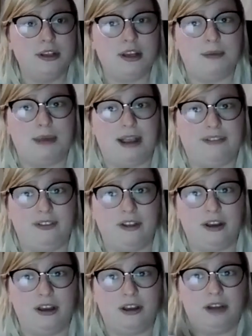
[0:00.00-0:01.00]
As
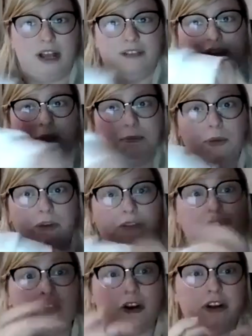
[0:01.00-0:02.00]
the
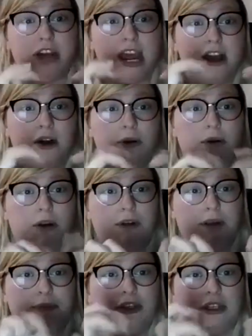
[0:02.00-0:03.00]
symbols are now
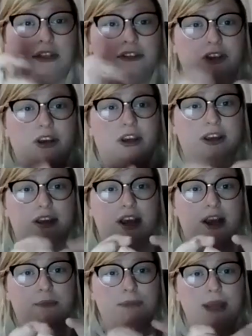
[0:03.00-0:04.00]
erupting
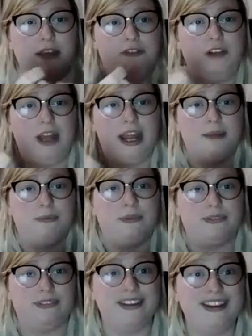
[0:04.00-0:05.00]
into pink flames,
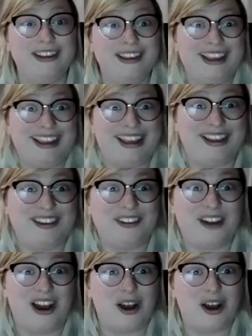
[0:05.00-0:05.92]
and